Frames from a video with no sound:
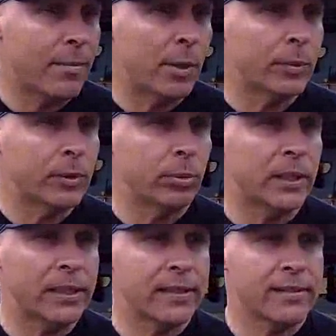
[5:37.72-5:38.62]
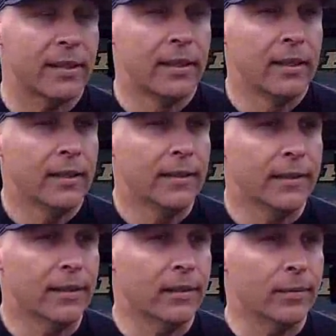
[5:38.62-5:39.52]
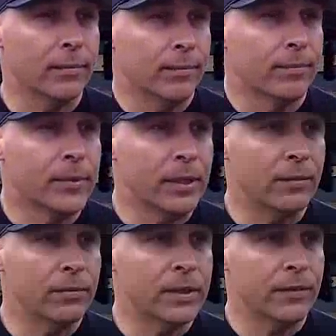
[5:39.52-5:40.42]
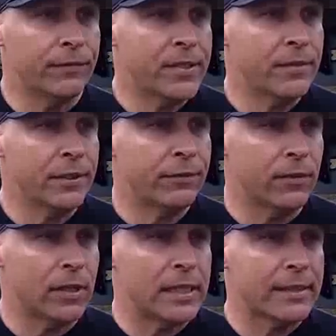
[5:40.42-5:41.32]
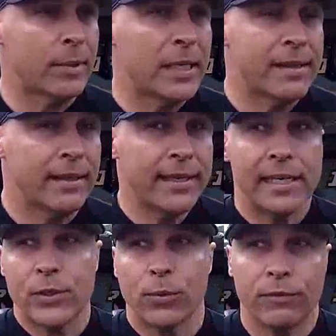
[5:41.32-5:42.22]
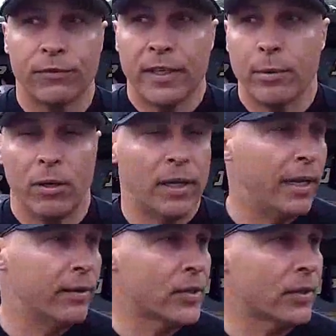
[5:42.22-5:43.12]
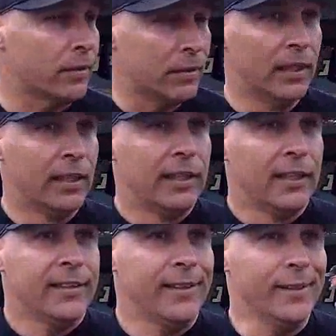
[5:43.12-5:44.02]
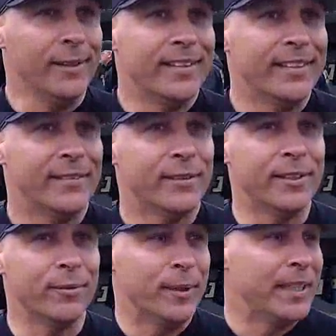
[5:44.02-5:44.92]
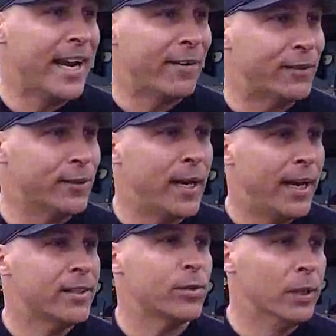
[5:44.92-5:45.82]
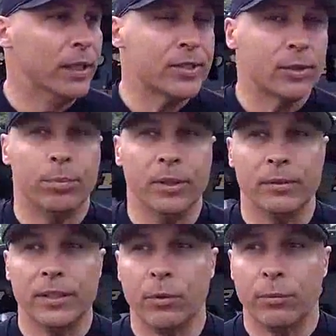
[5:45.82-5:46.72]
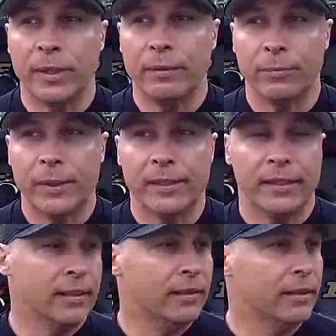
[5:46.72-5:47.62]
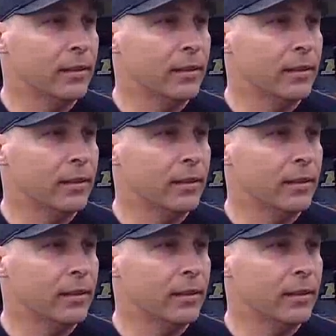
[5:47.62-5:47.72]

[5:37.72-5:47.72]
came up with the plays. You know, defensively for us, I mean, I think they had 12 fly ball outs. So, you know, we didn't have to do as much. But, you know, when we did,